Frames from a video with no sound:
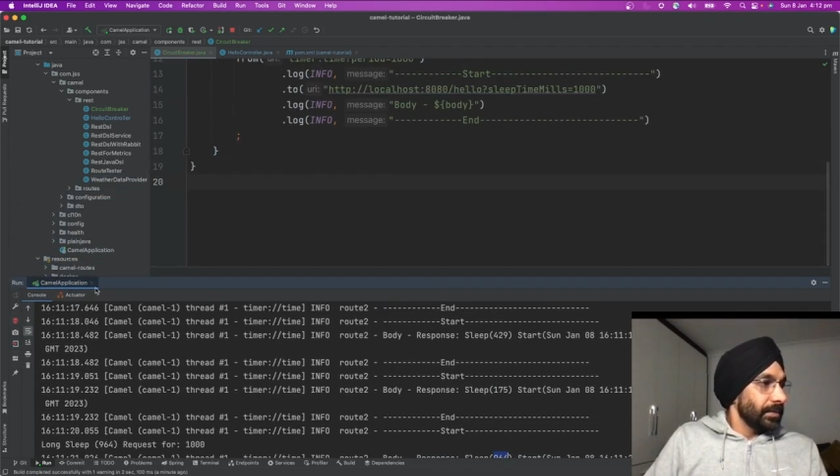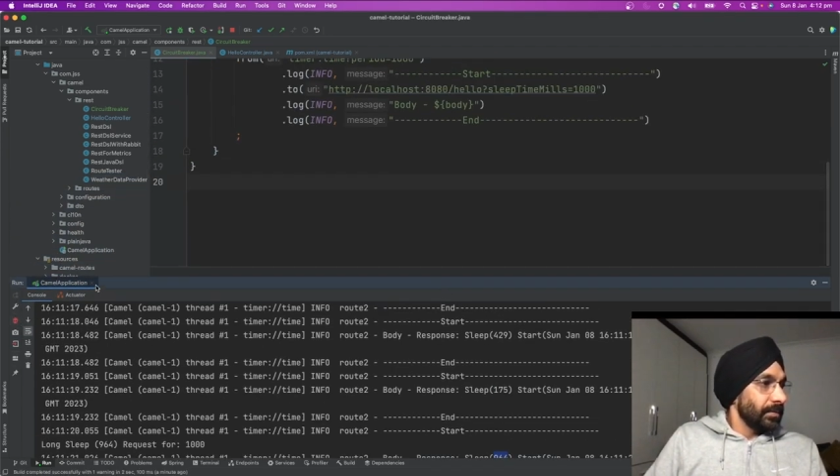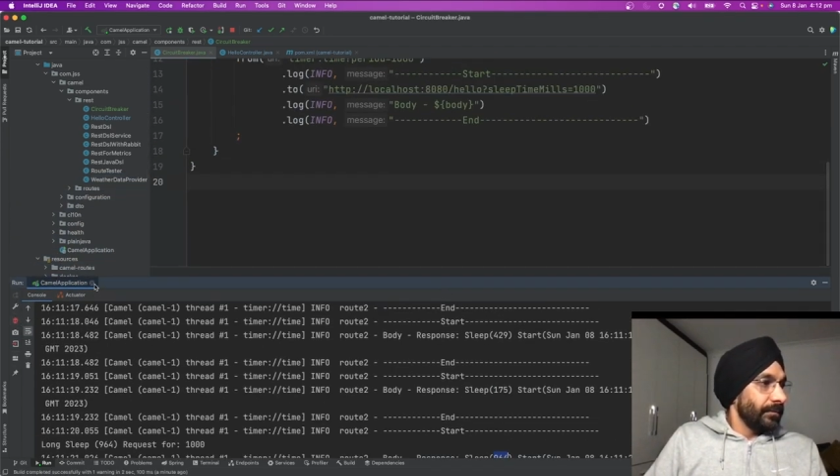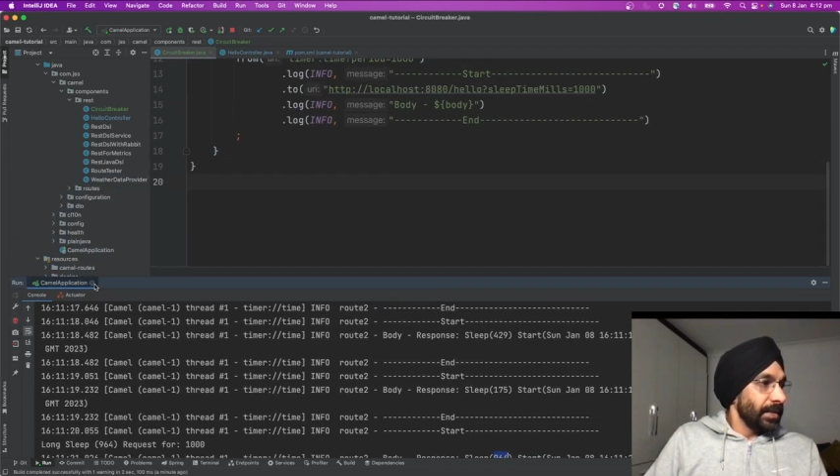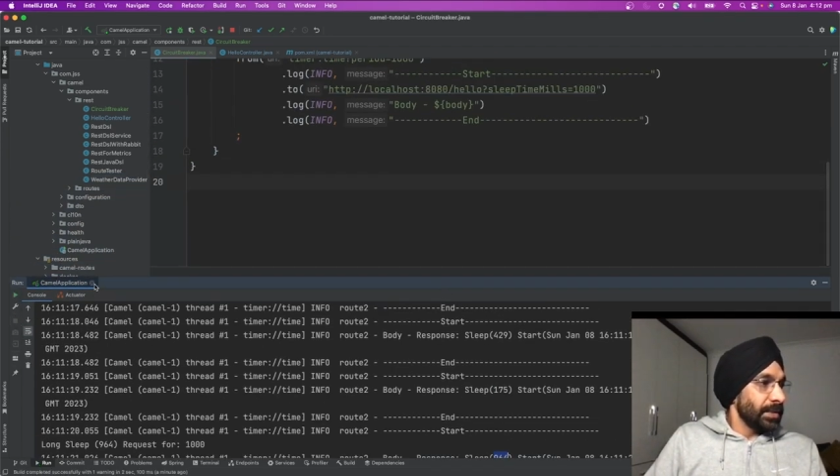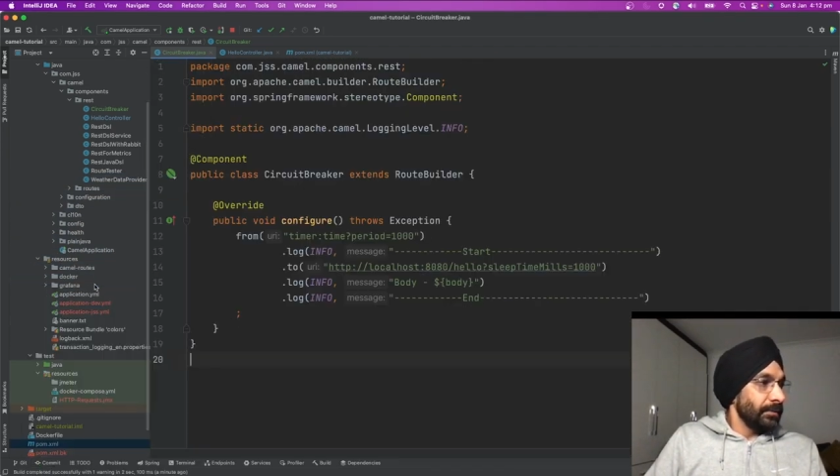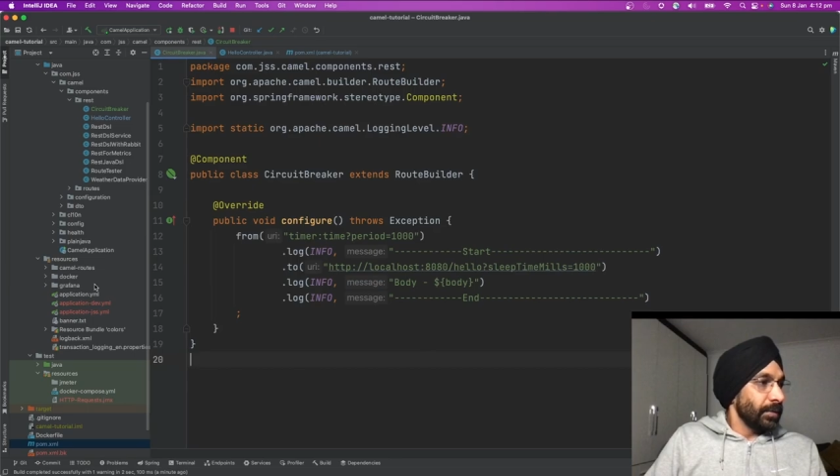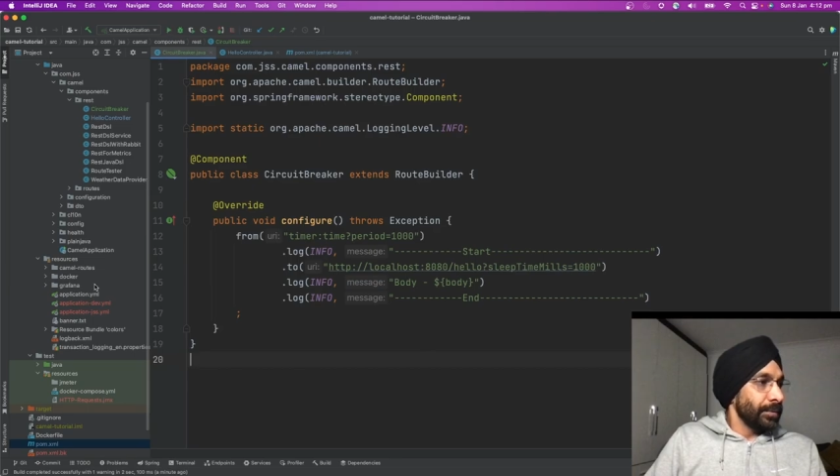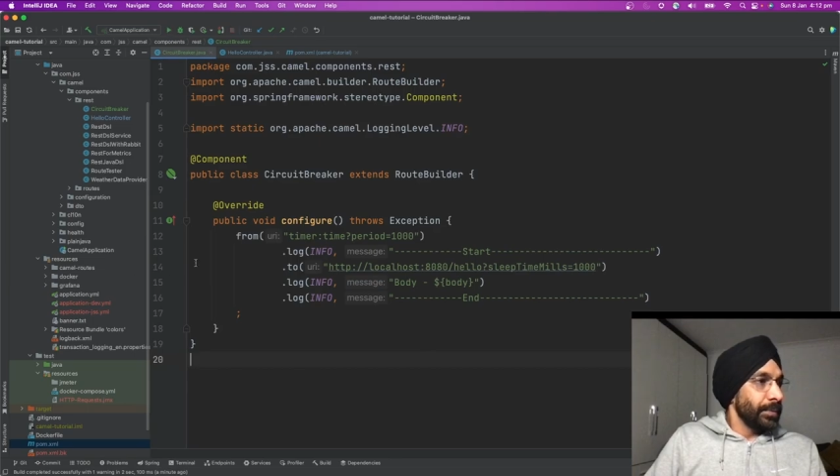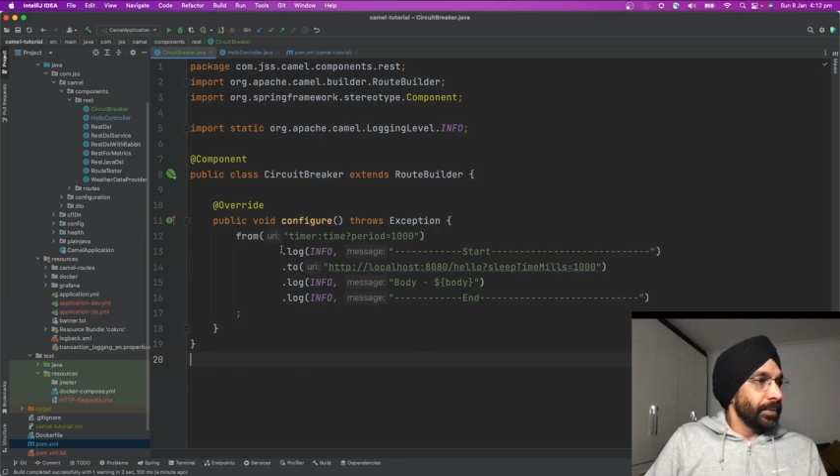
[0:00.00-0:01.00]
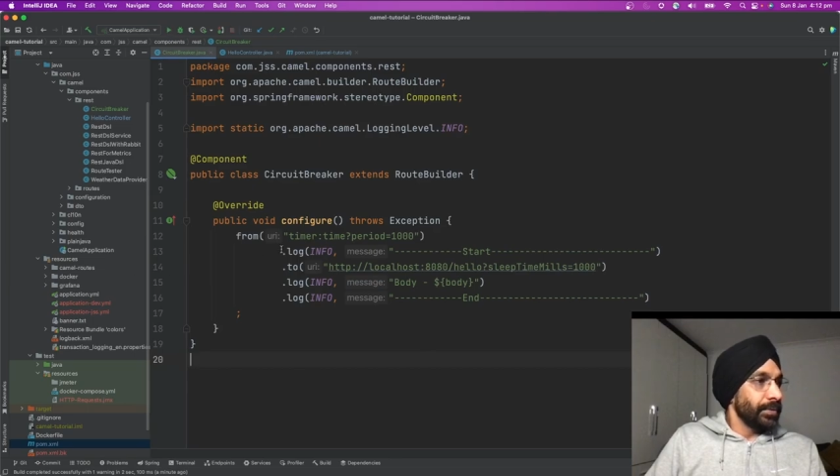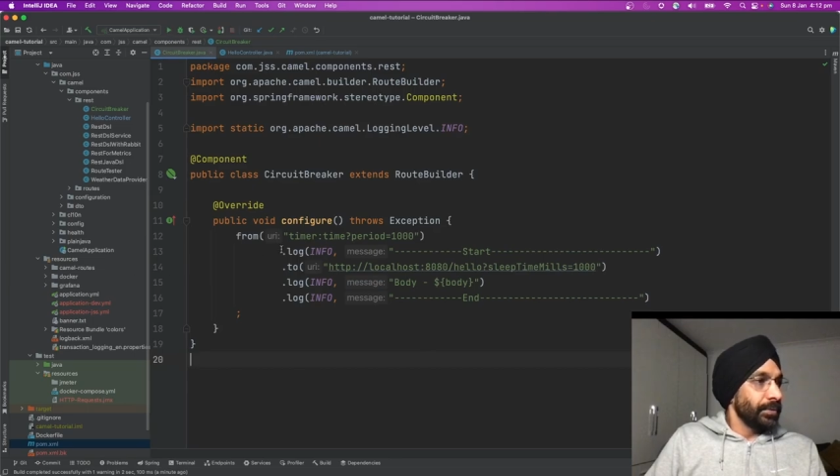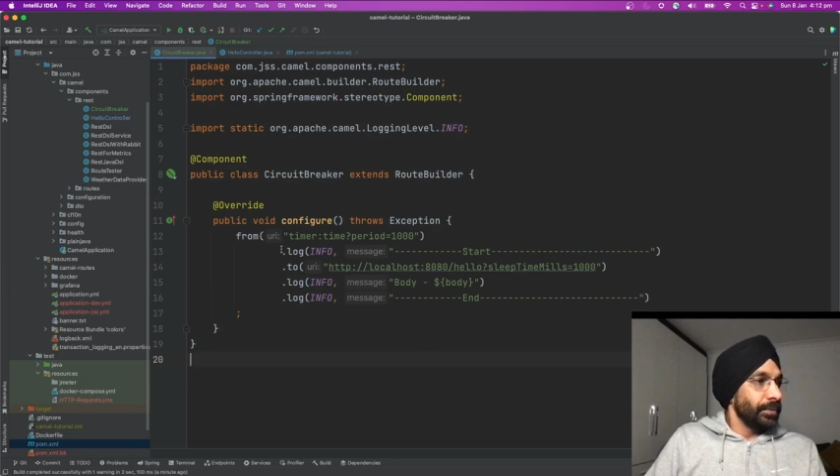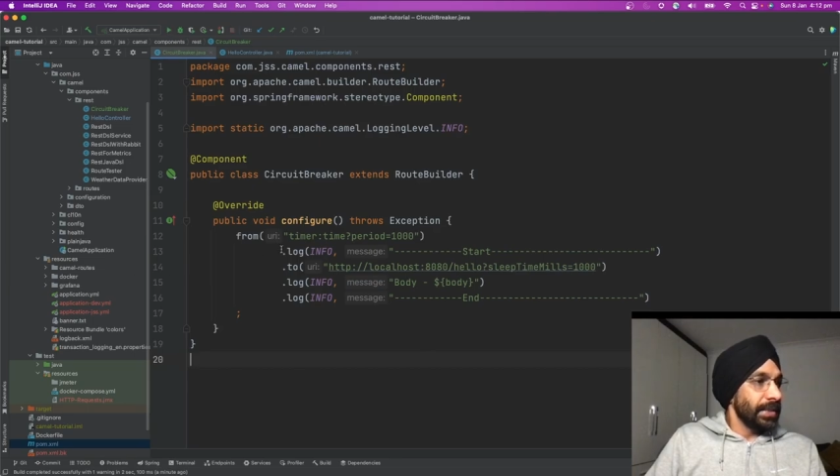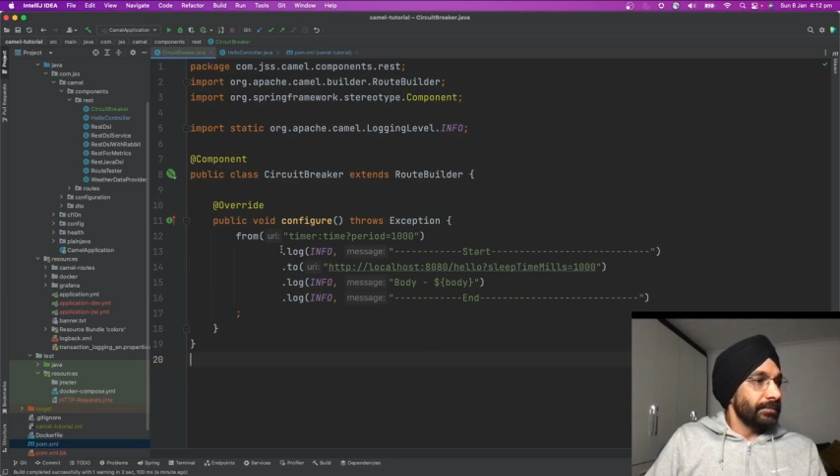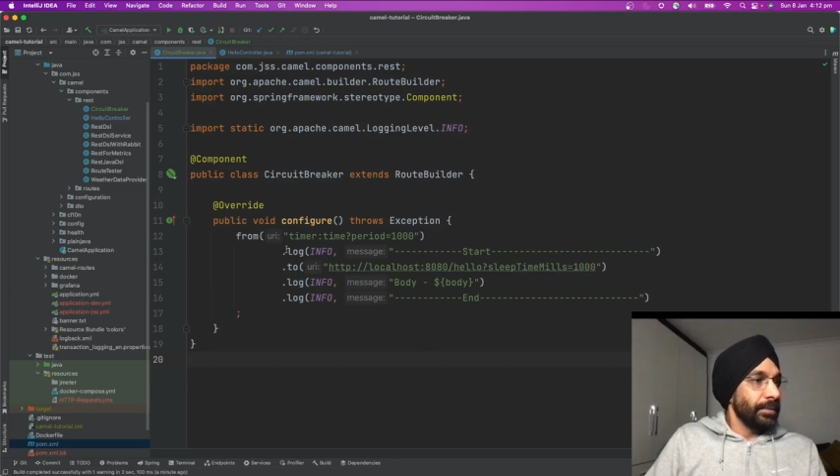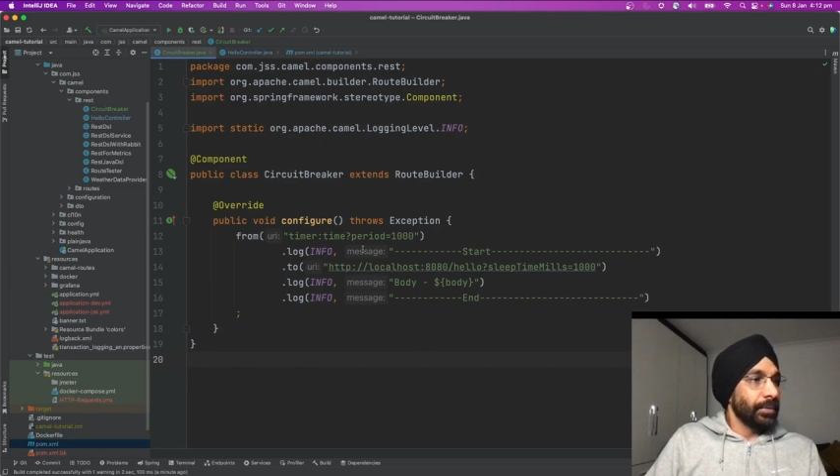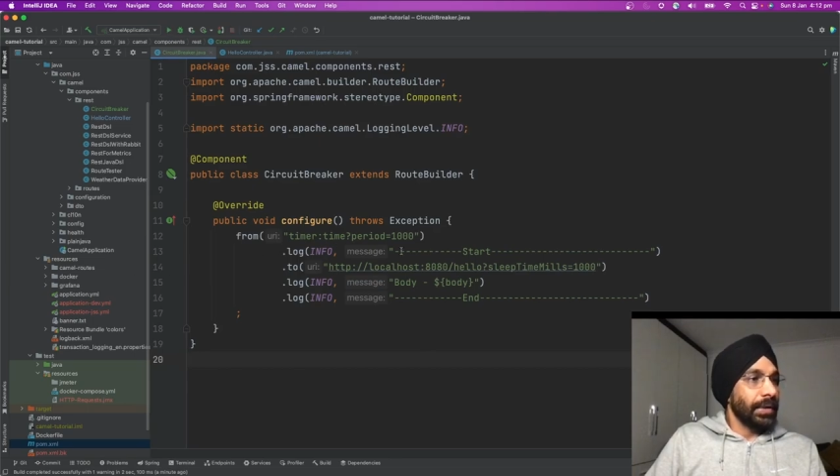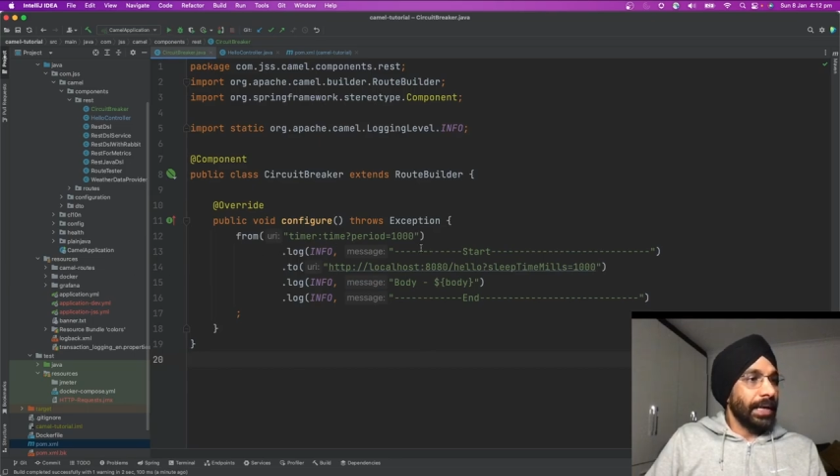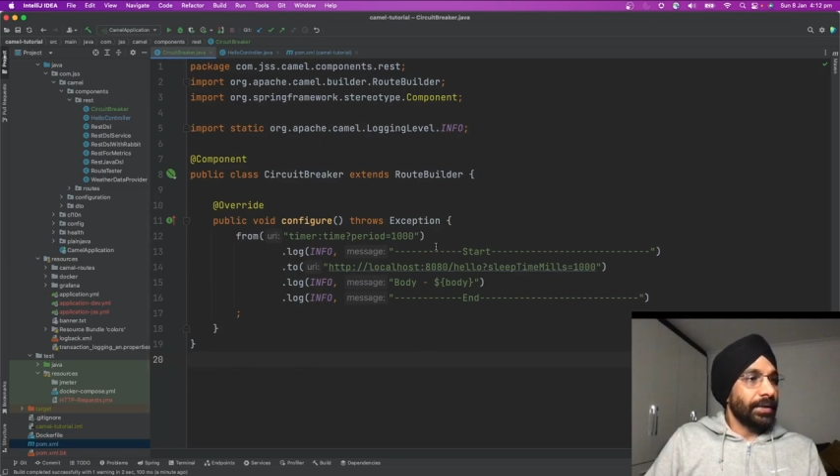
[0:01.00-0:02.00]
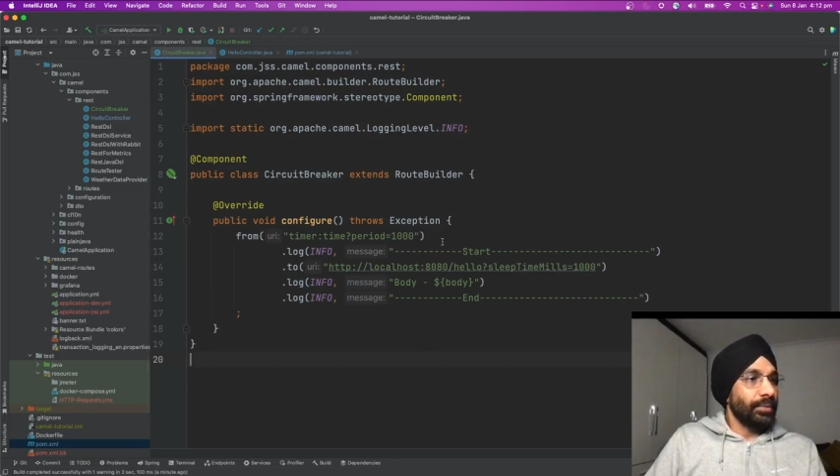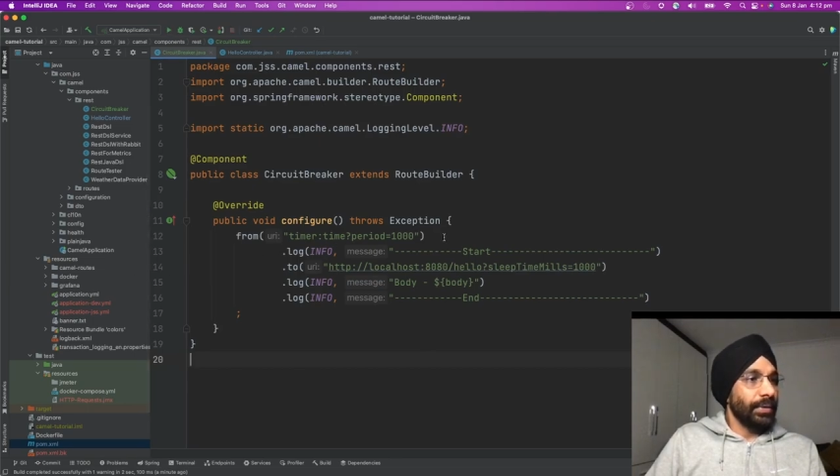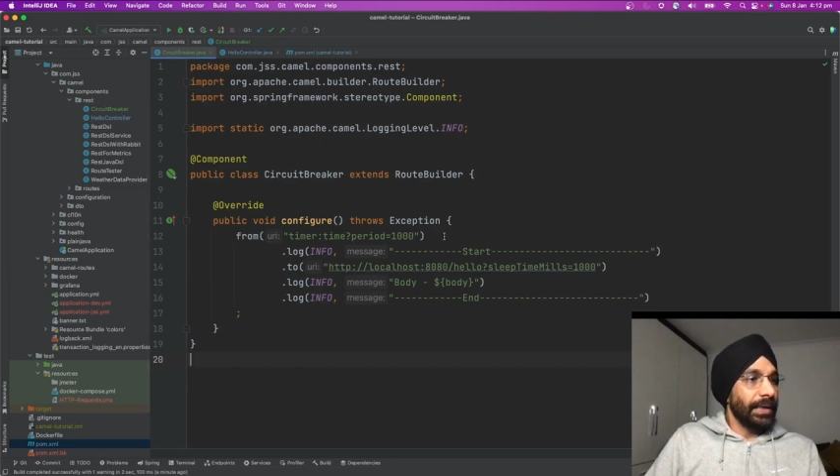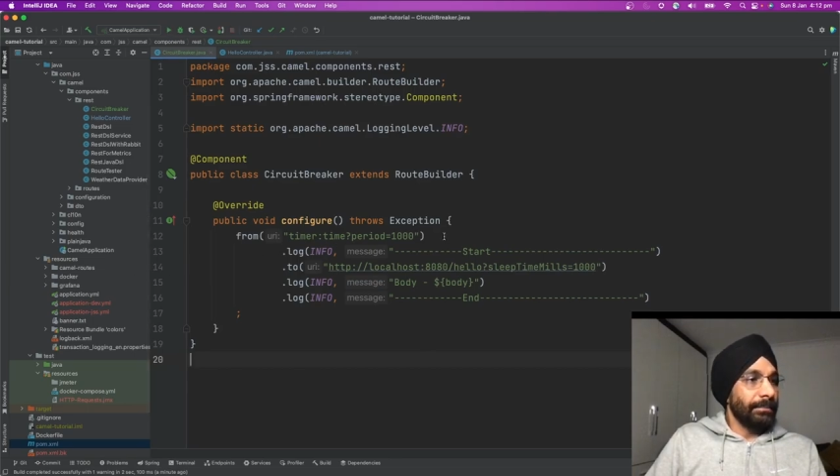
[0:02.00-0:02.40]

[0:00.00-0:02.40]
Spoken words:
So first thing what we want to do is we would like to